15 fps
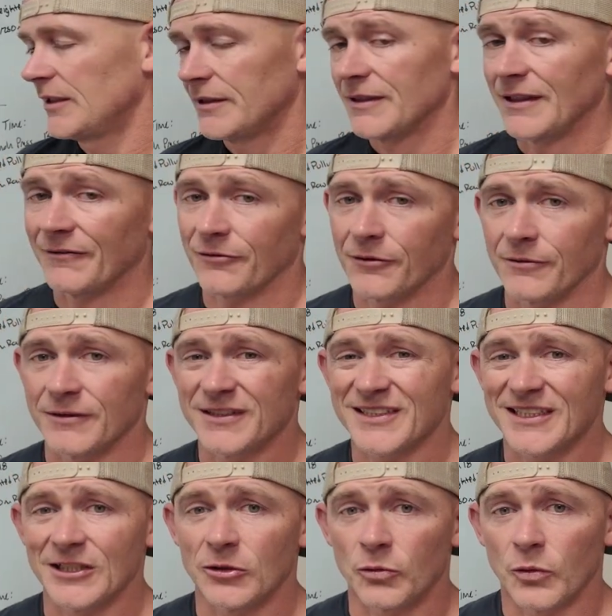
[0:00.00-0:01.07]
Then for the
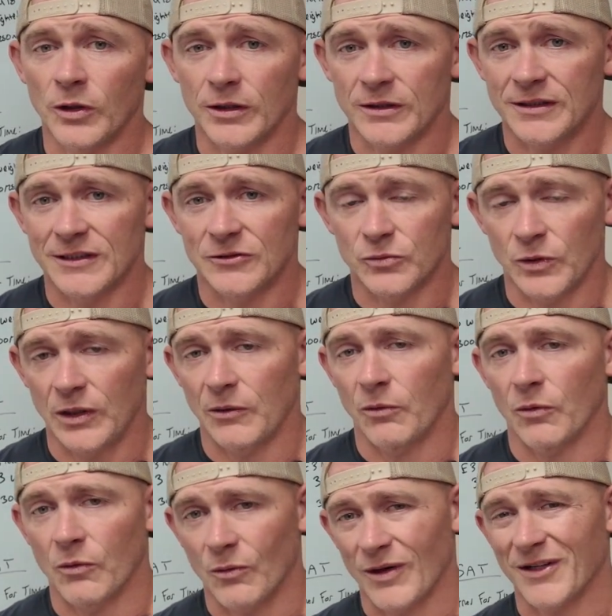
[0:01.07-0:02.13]
skill work this week, we're
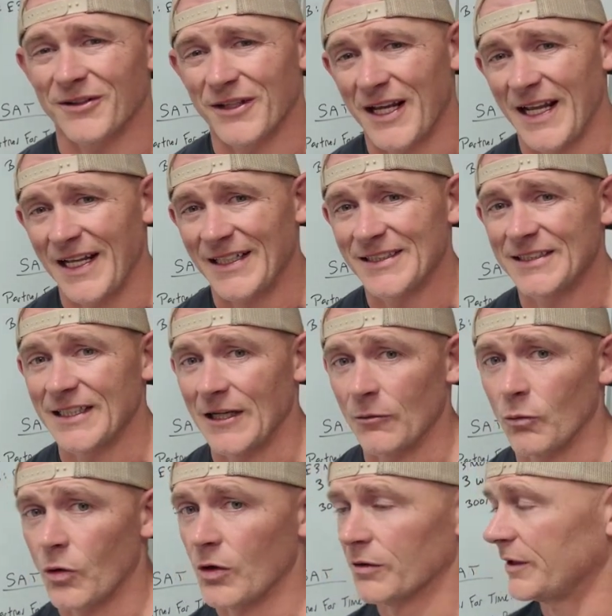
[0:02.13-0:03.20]
going to work on handstand
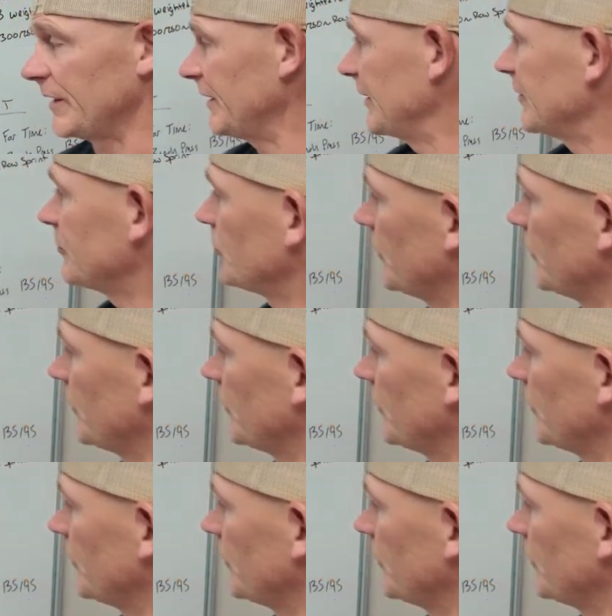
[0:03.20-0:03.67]
walking this